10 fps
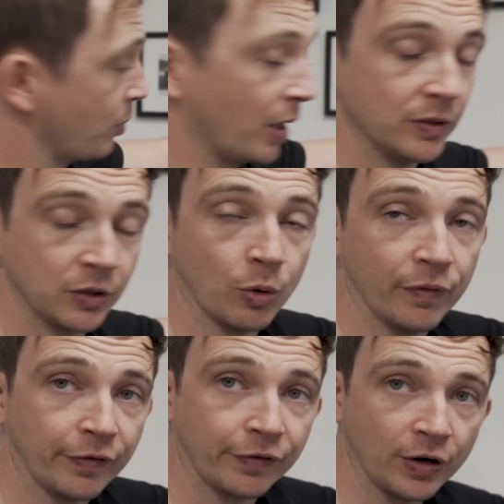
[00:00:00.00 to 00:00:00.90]
plate to go off
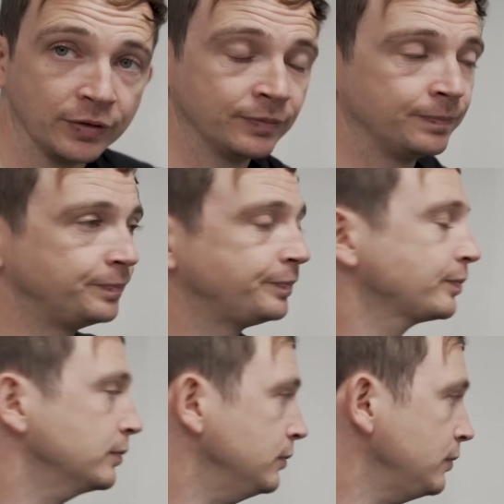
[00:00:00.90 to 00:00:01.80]
the front.
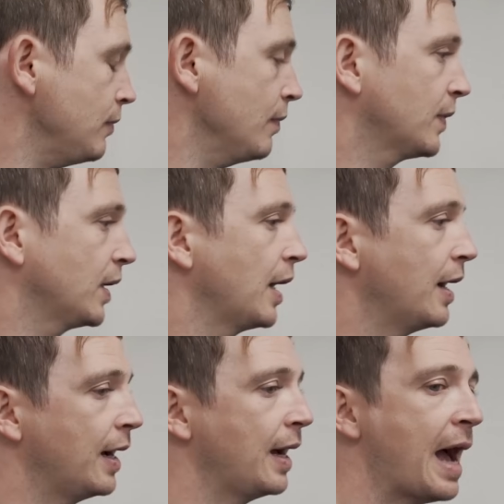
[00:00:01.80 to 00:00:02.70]

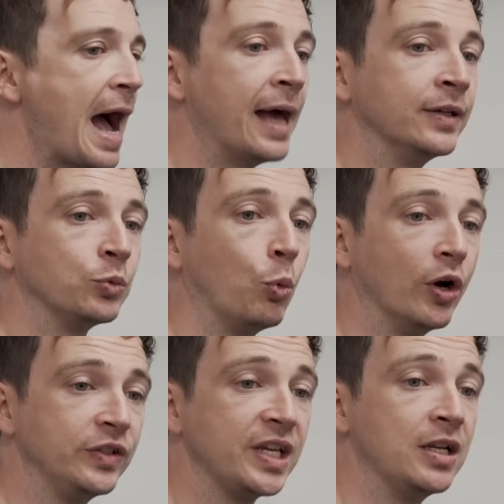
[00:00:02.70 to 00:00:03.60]
And
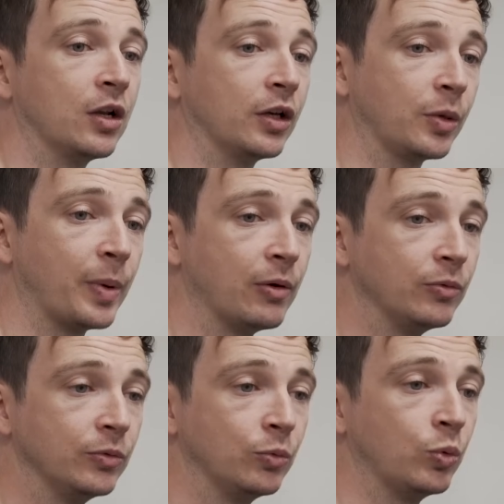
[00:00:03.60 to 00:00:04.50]
what I didn't like about
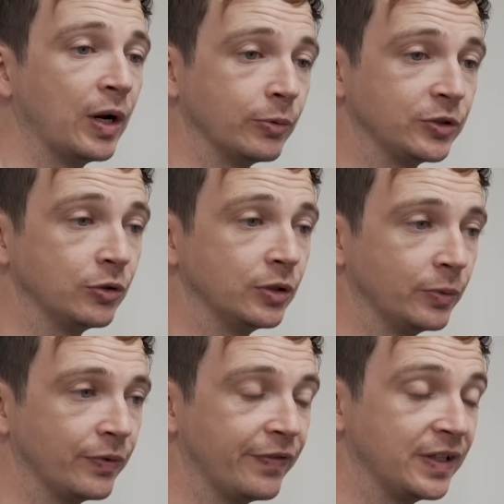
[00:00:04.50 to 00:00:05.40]
when I was doing it
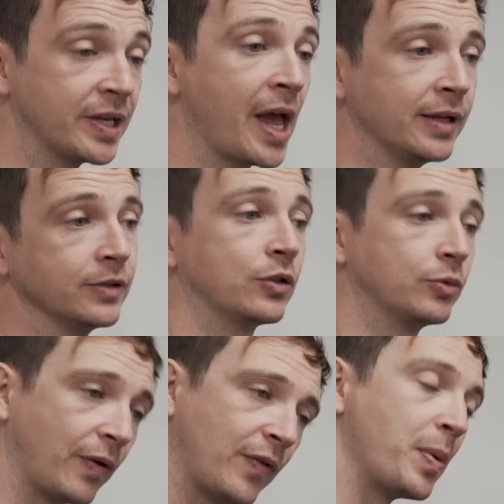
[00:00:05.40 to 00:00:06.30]
with the V10s, because
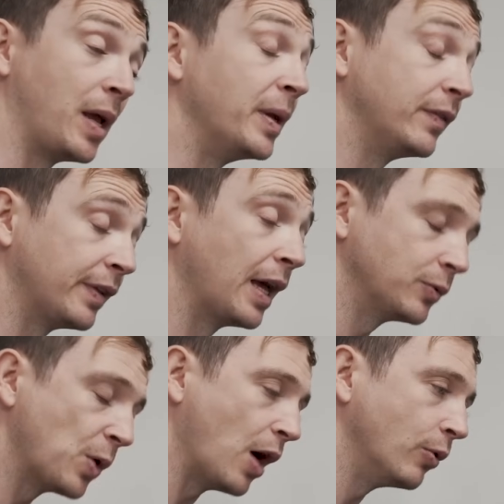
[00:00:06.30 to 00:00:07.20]
we're having a plate made for that as
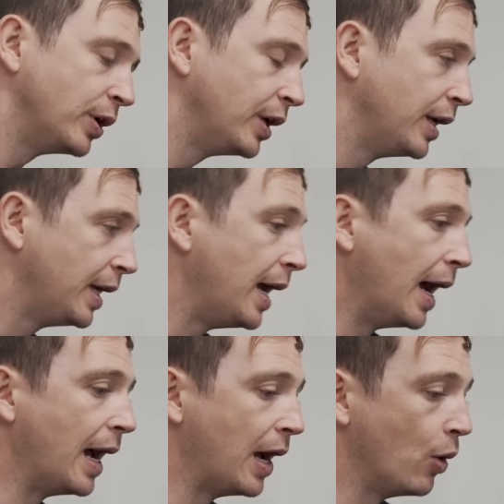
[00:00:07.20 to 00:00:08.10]
well,
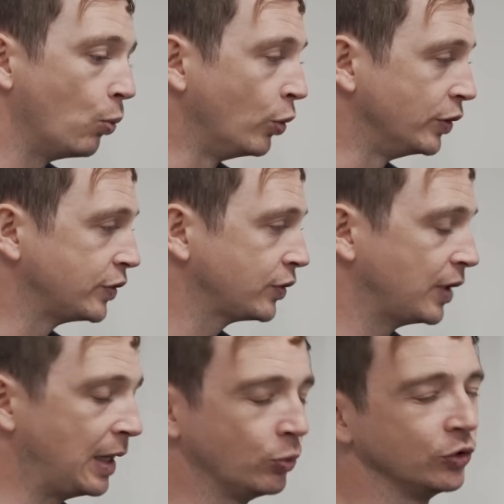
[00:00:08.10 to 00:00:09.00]
was
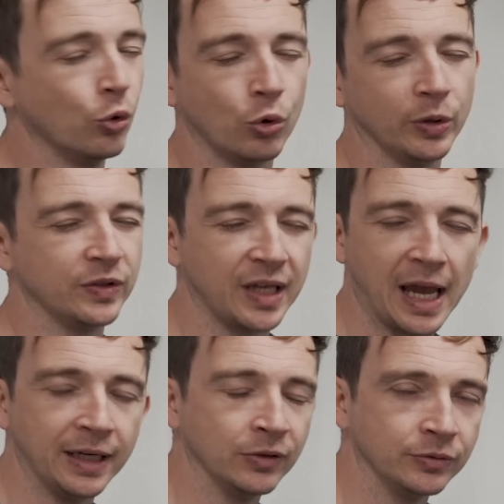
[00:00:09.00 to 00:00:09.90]
it was awkward to
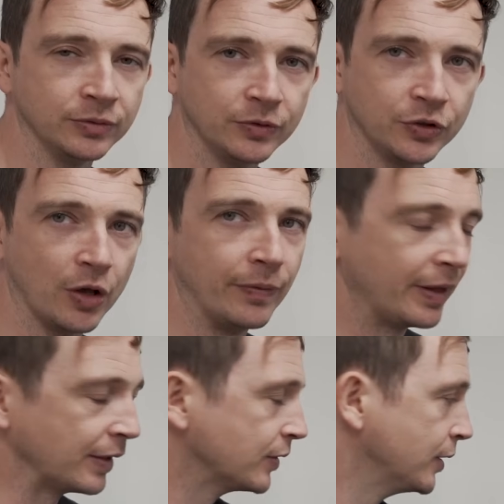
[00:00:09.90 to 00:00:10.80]
get in on certain things.